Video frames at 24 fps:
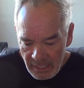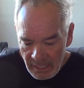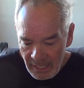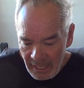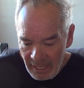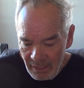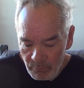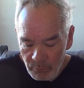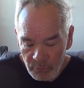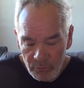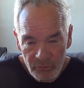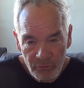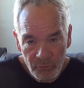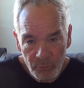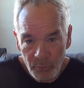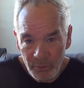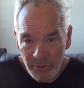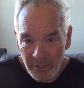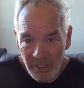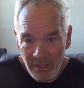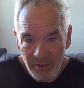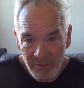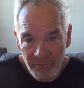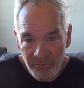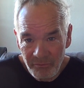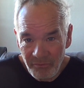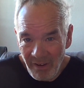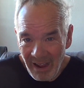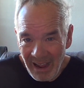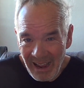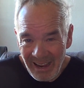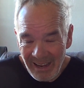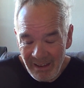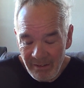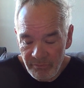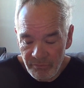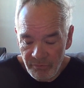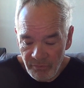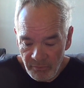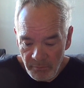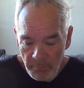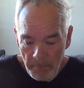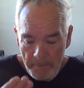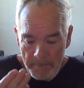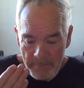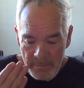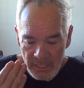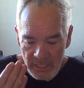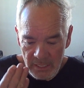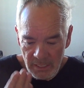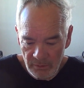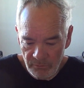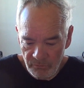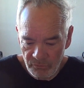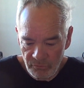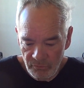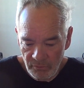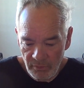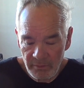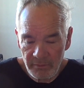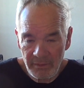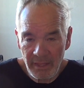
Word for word: it was within five minutes